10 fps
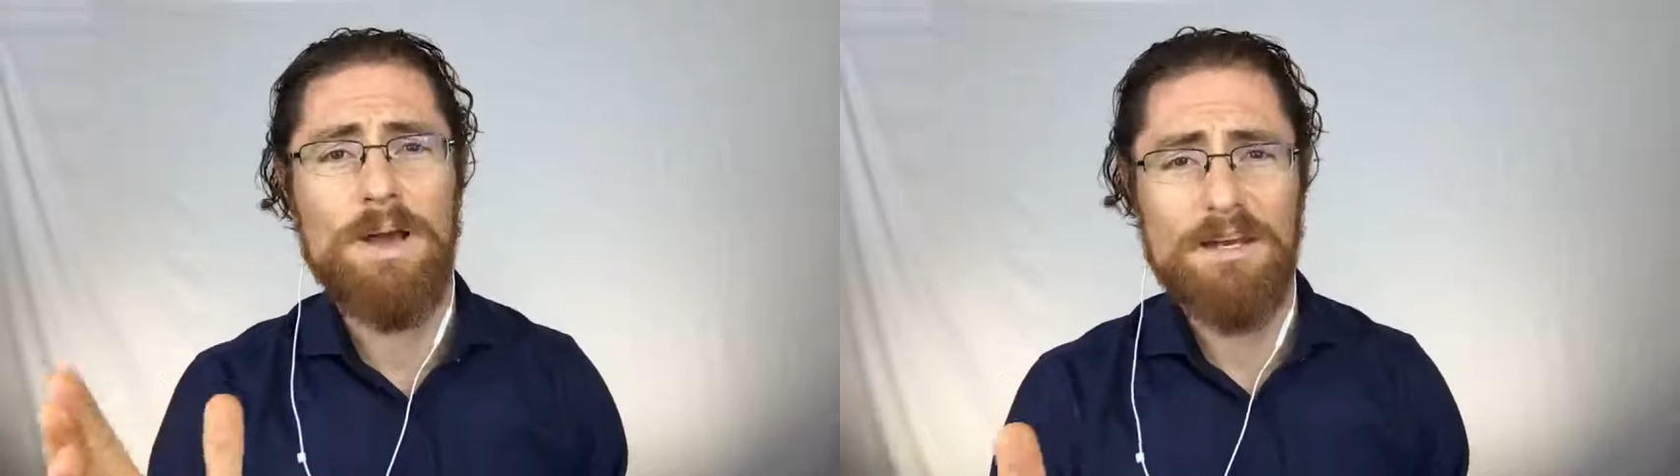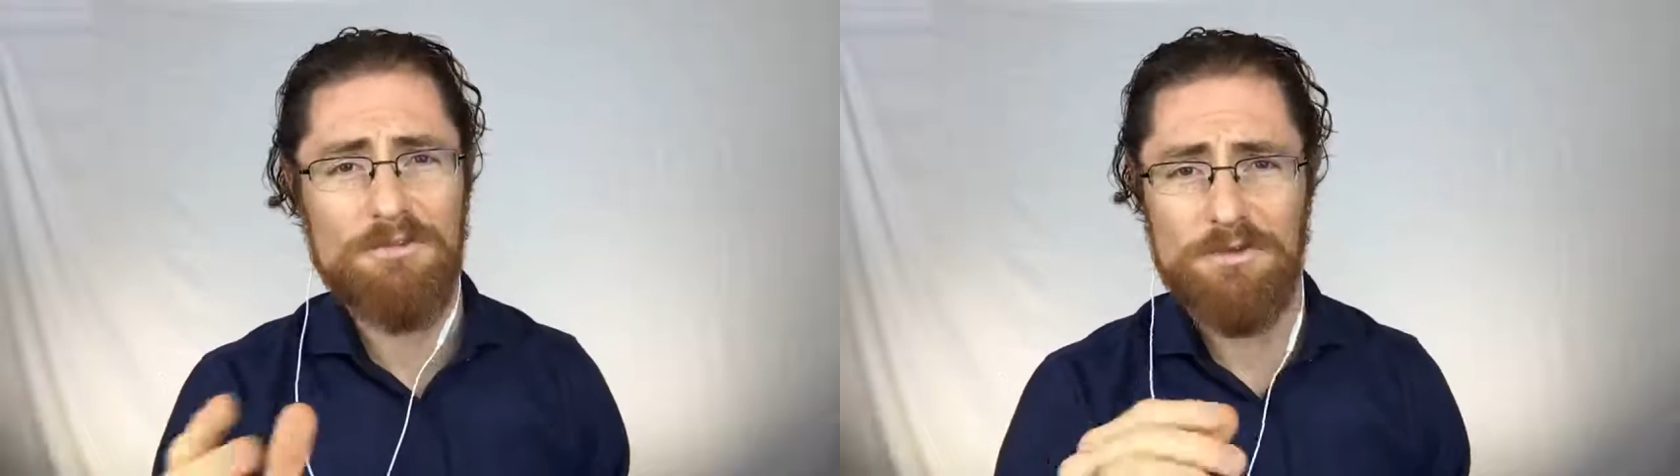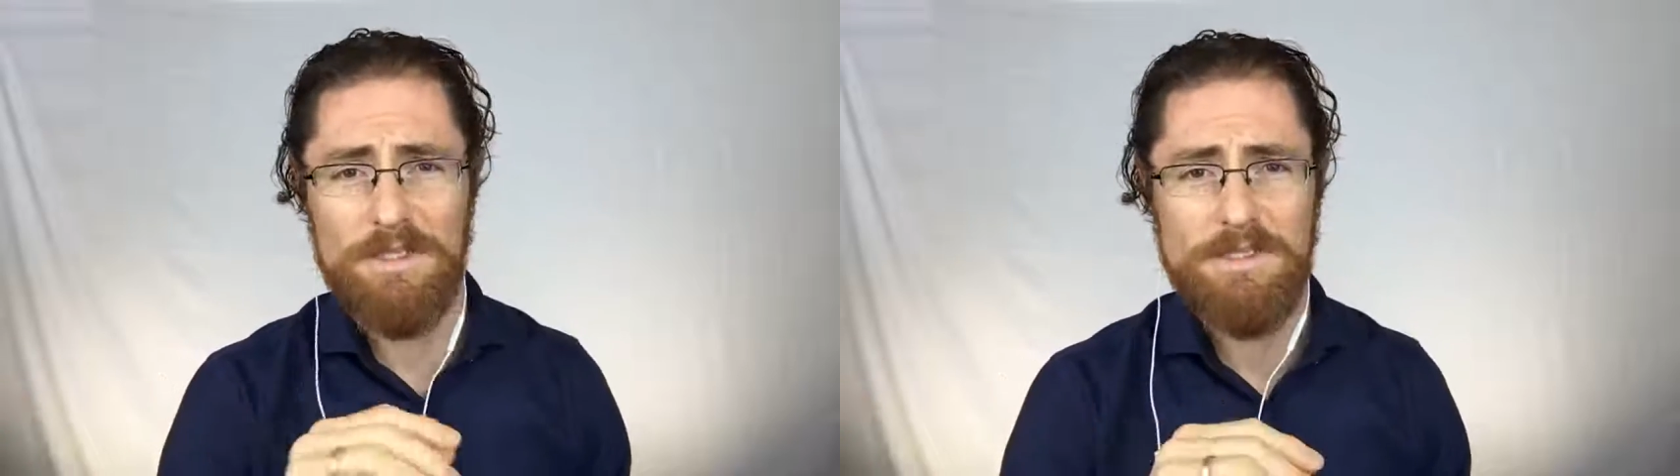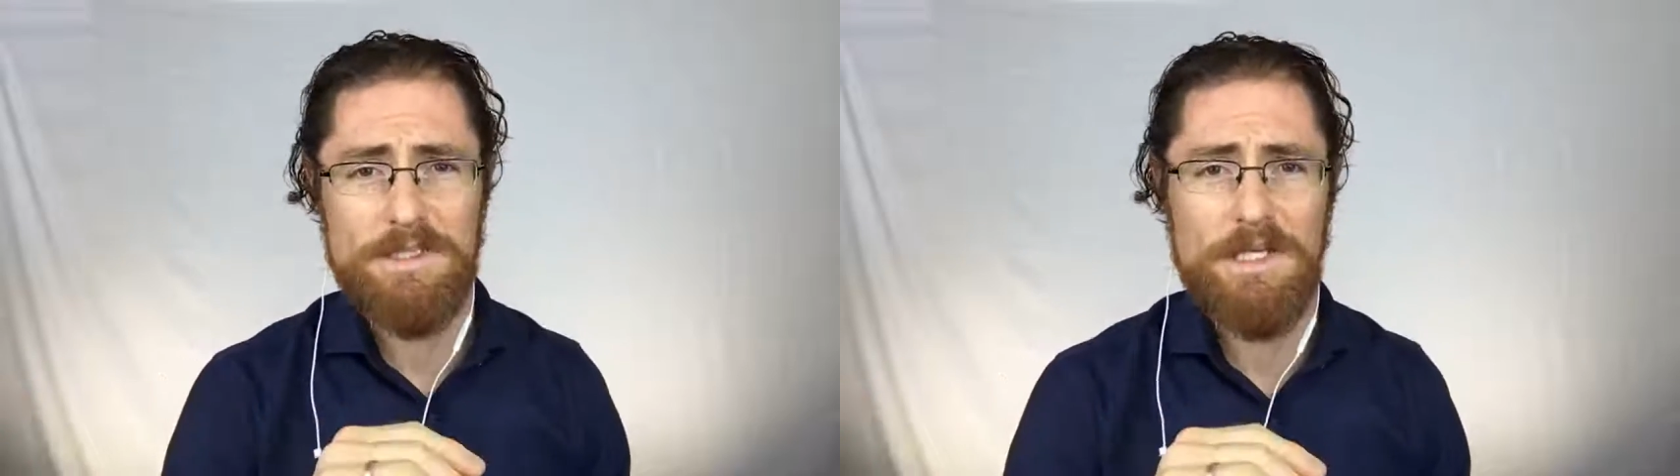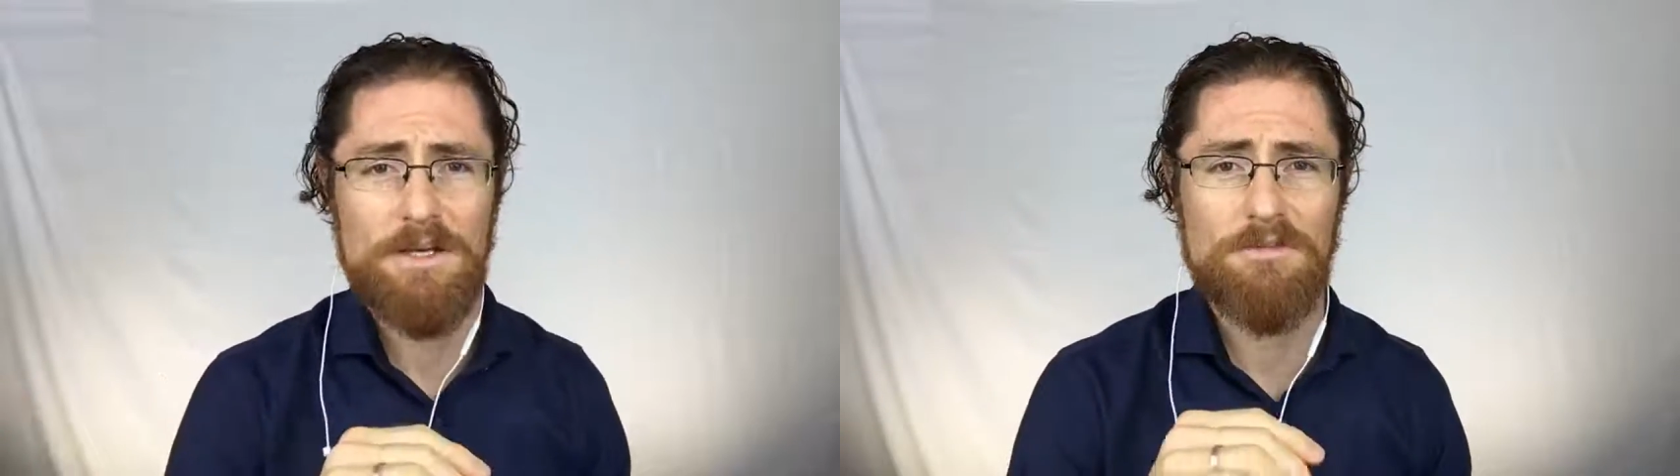
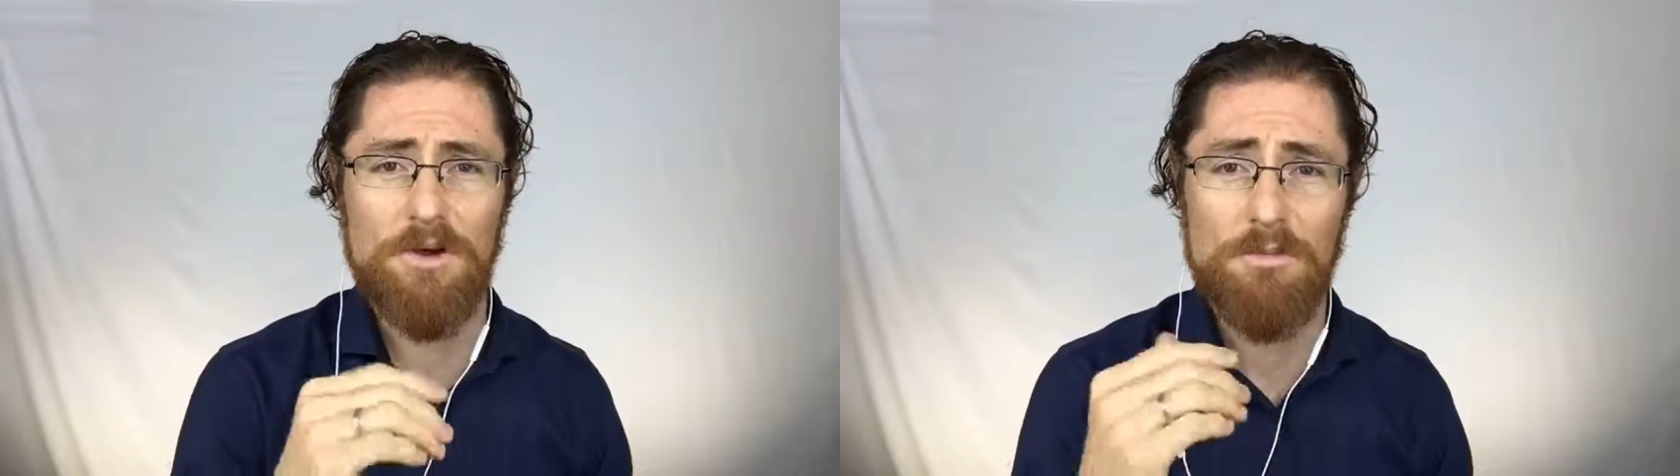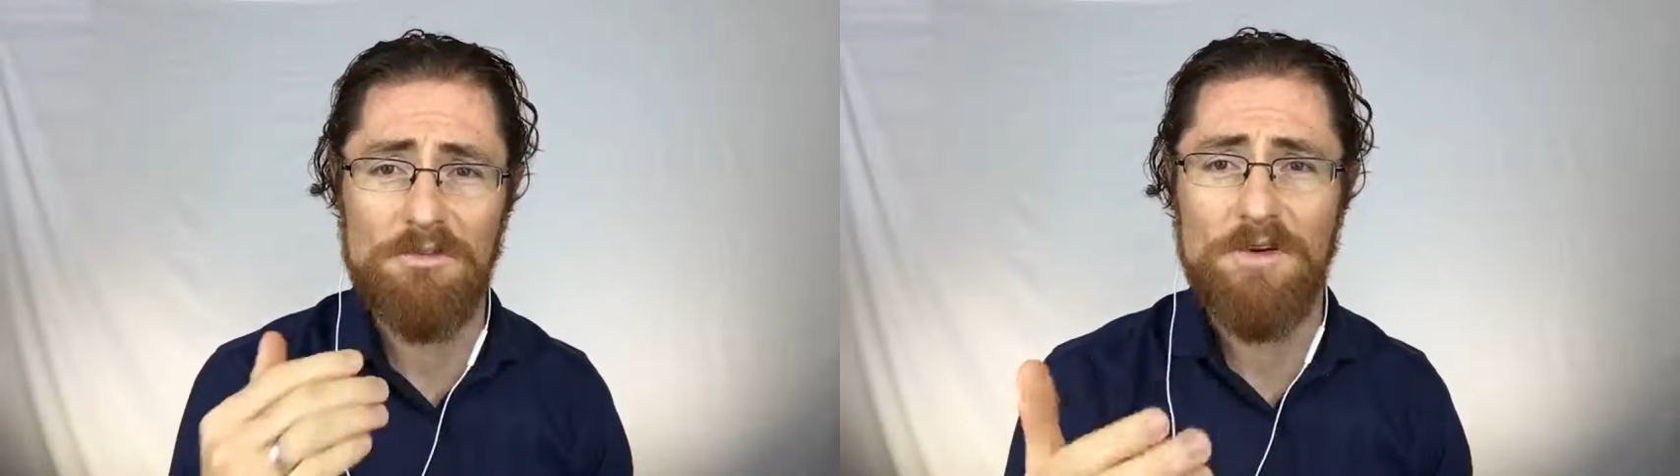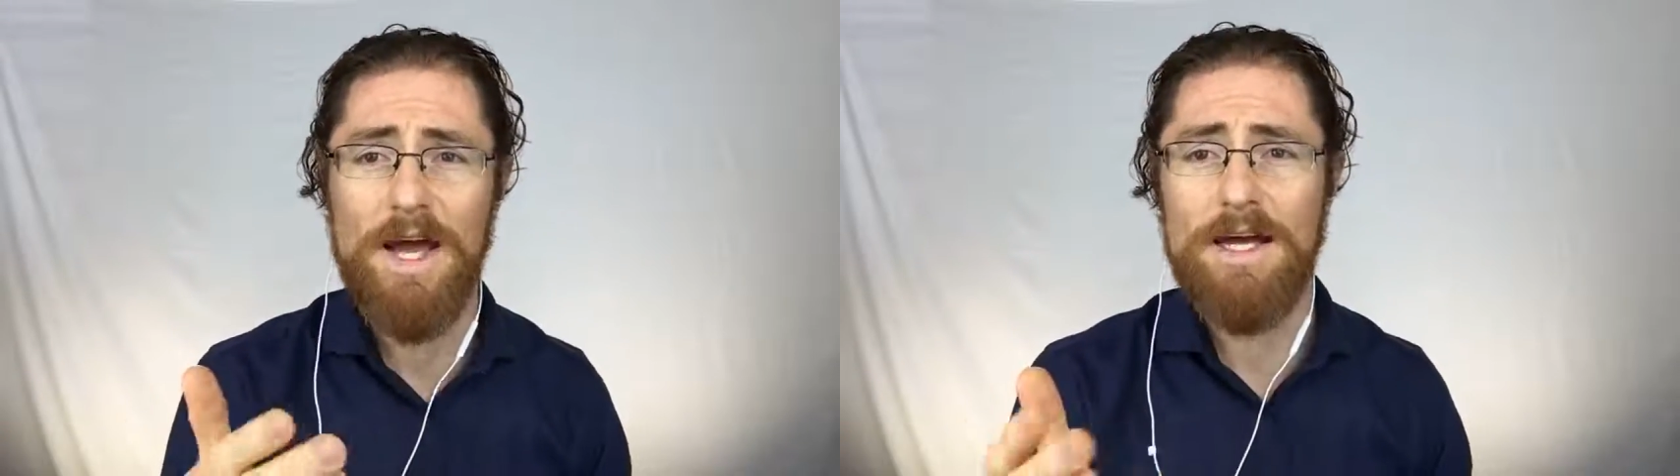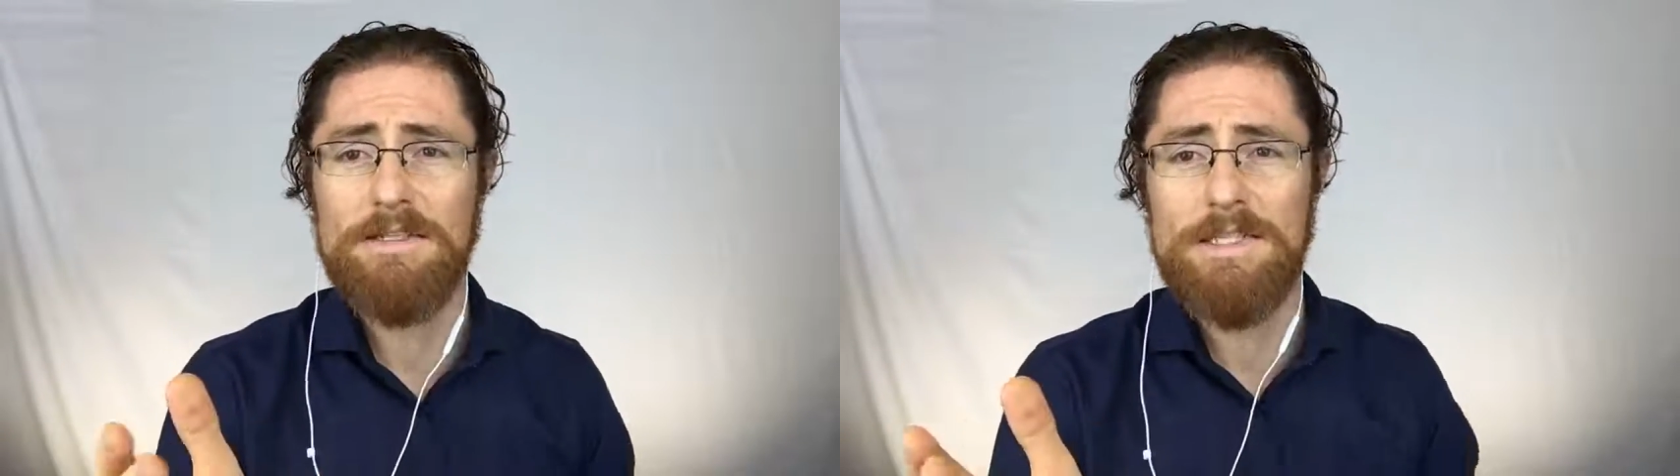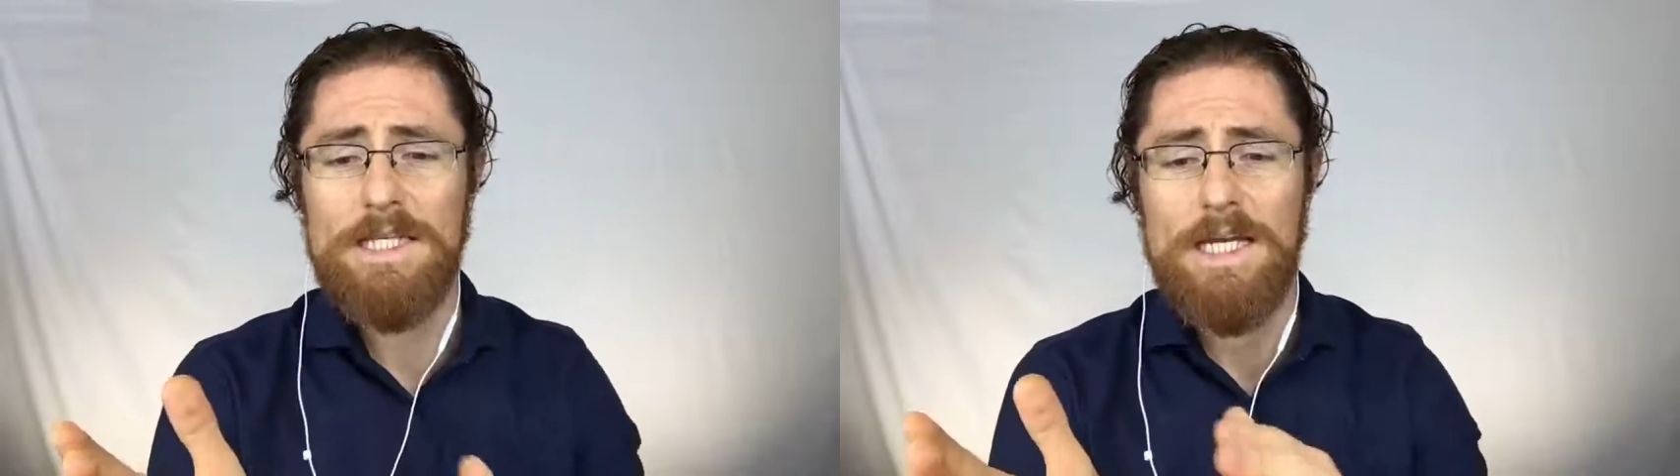benefits from a
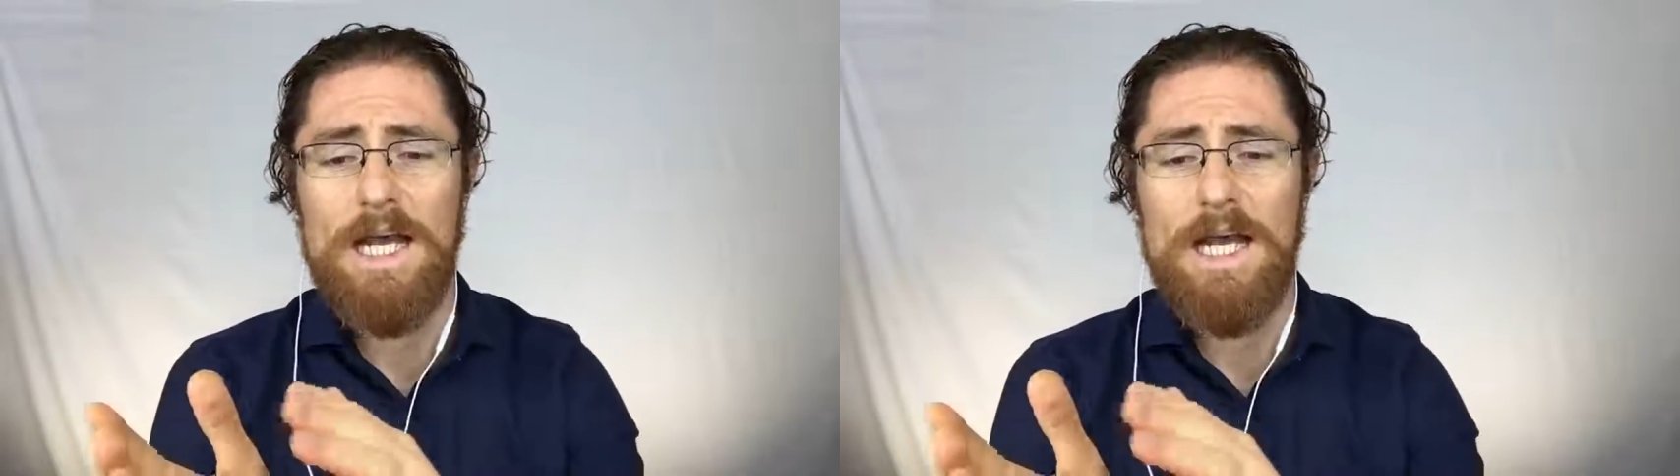fast.